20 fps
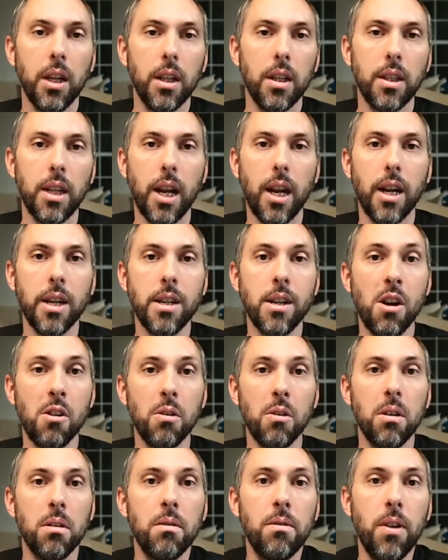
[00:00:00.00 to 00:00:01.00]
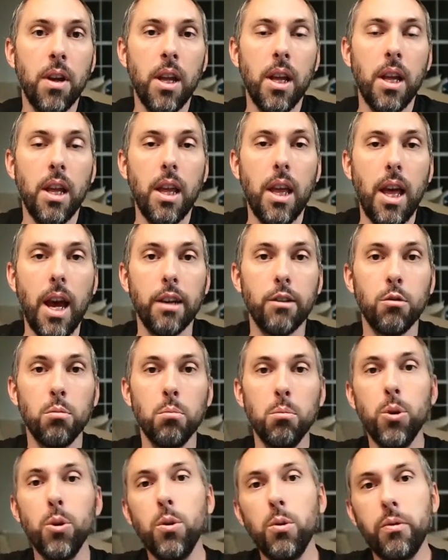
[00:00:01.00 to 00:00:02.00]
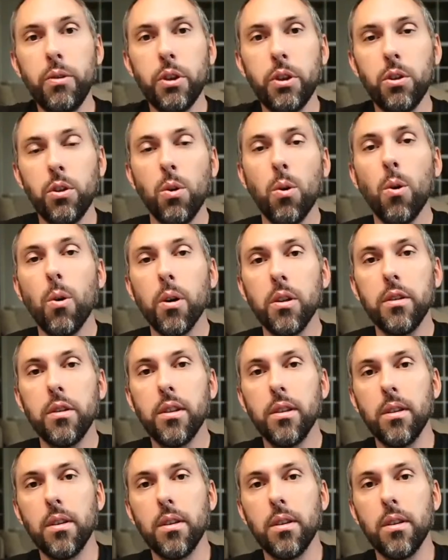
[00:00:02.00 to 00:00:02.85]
that I know of has moved towards